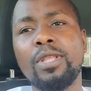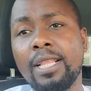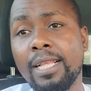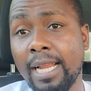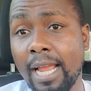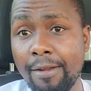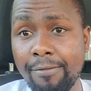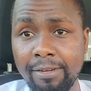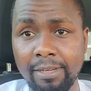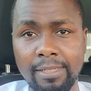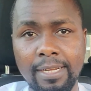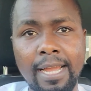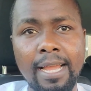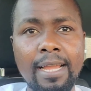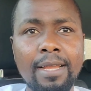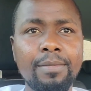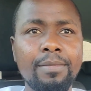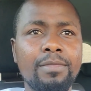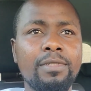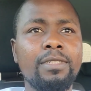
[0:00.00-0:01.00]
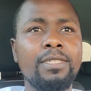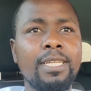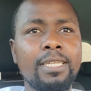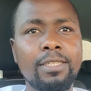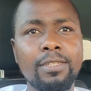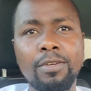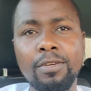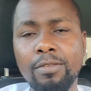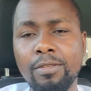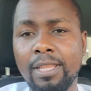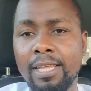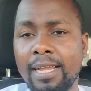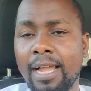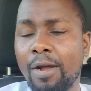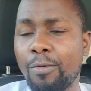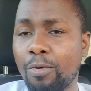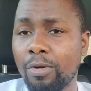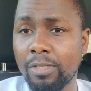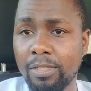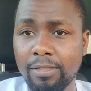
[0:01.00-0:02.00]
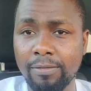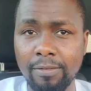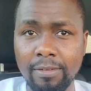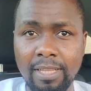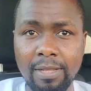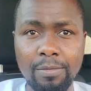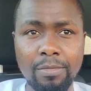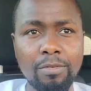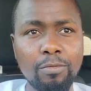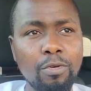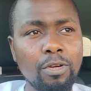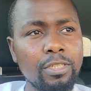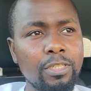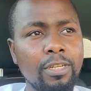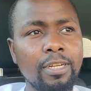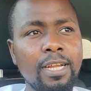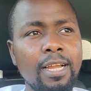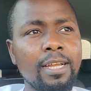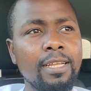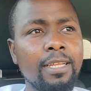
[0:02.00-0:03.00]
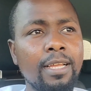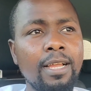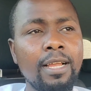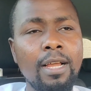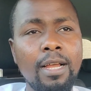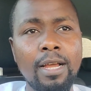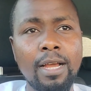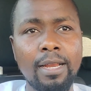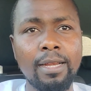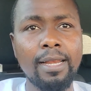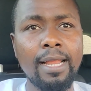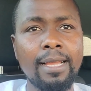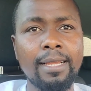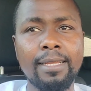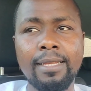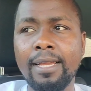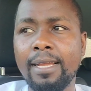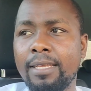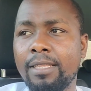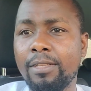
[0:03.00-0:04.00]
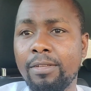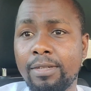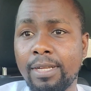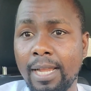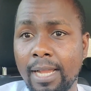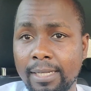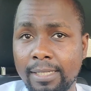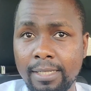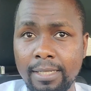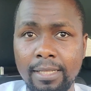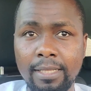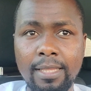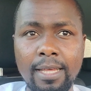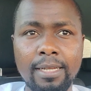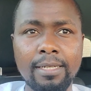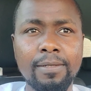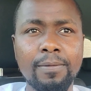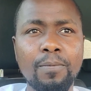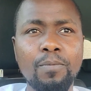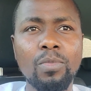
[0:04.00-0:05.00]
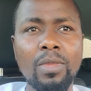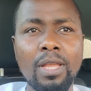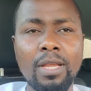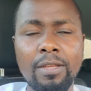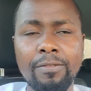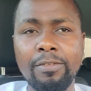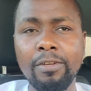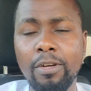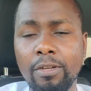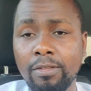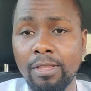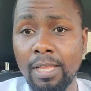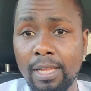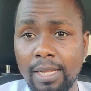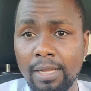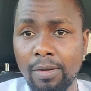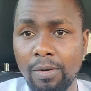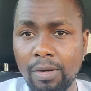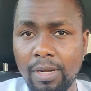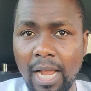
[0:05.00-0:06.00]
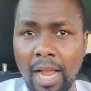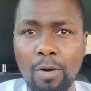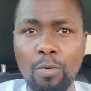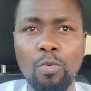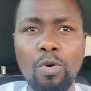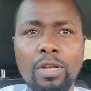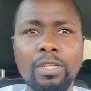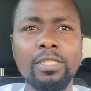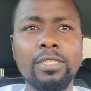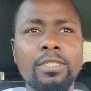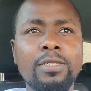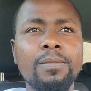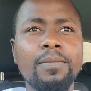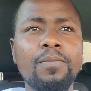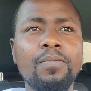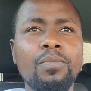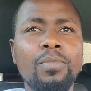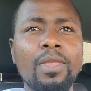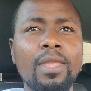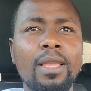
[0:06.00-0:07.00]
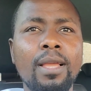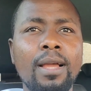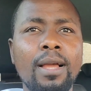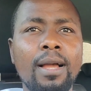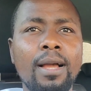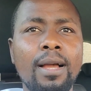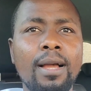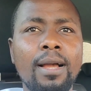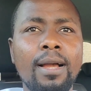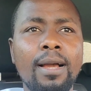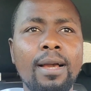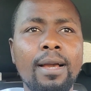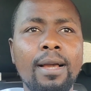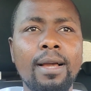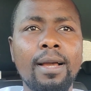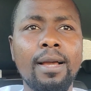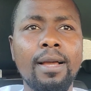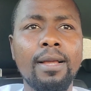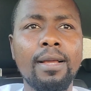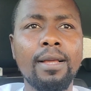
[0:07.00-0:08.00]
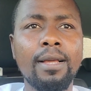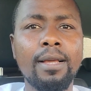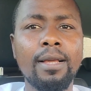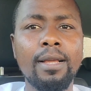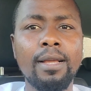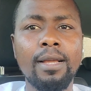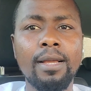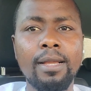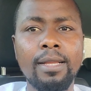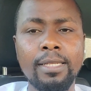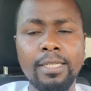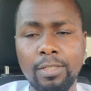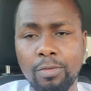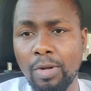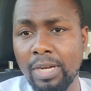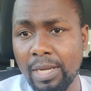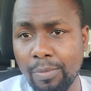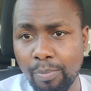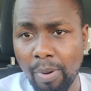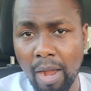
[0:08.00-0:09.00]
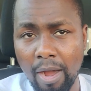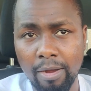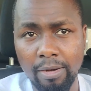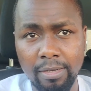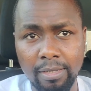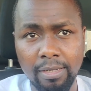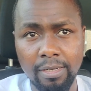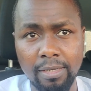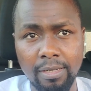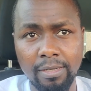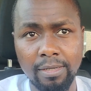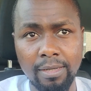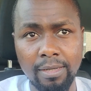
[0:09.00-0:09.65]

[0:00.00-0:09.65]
that every time you just go to the car wash for them to wash your car, like here in the UK, I see that if you go to the car wash, uh, it's £20.